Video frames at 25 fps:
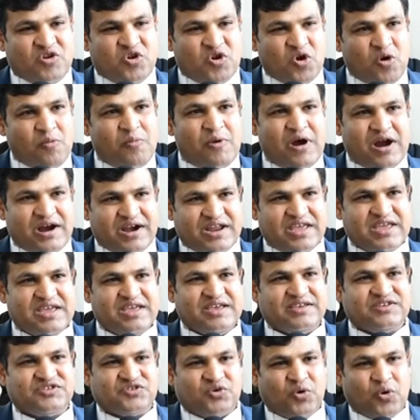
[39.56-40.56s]
nobody
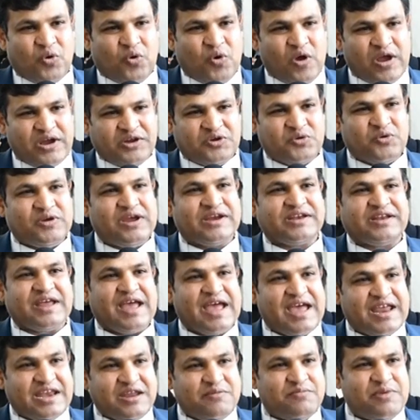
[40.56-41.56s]
is going to get
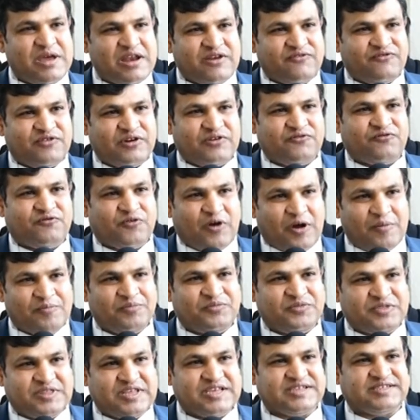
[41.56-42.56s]
any benefit from
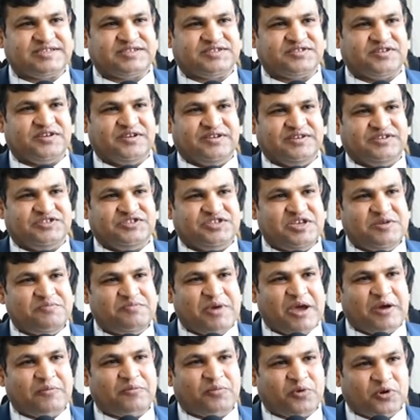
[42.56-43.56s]
this
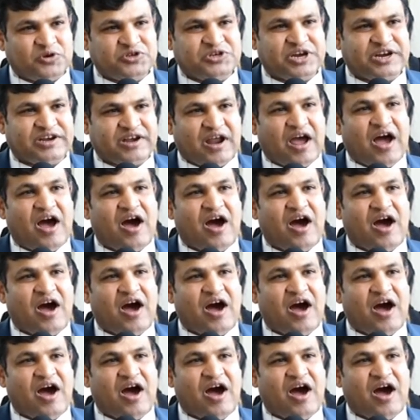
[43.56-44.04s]
CPEC project.